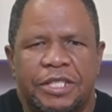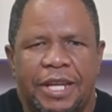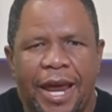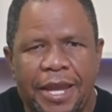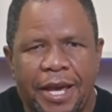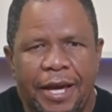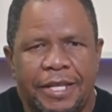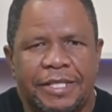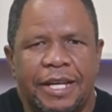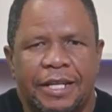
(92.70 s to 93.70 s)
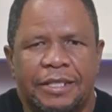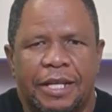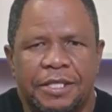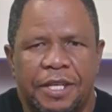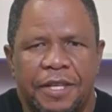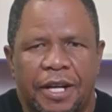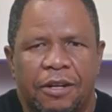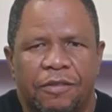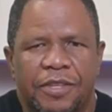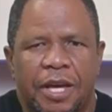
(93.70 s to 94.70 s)
tenure as Secretary General
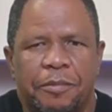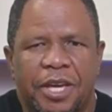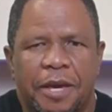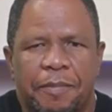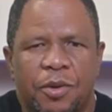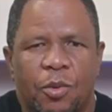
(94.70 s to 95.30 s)
of the MKP